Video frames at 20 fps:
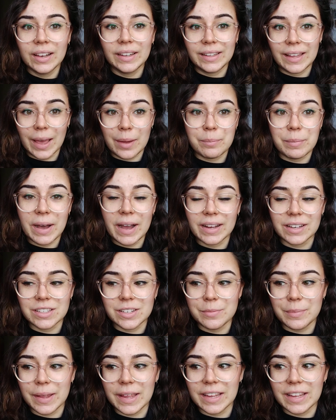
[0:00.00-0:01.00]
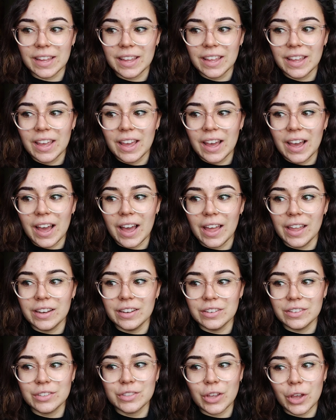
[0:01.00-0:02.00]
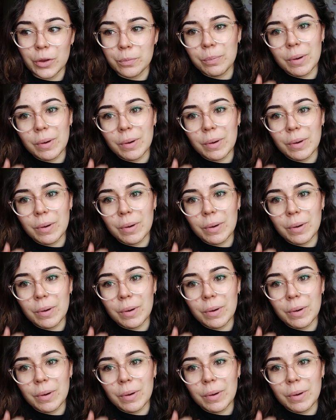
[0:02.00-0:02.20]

get back to me. And so